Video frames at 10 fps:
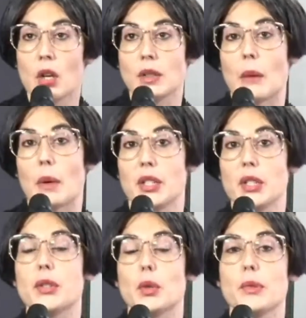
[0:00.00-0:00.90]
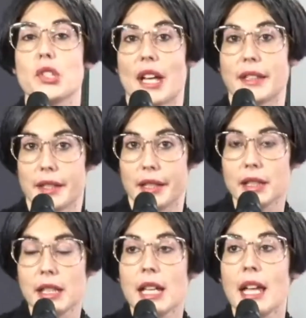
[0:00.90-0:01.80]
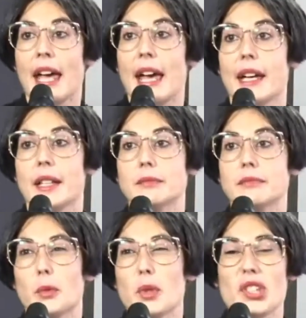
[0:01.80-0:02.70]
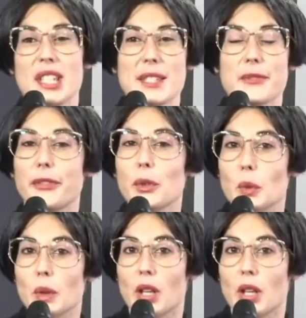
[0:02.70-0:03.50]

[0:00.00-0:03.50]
on our YouTube channel, and which is full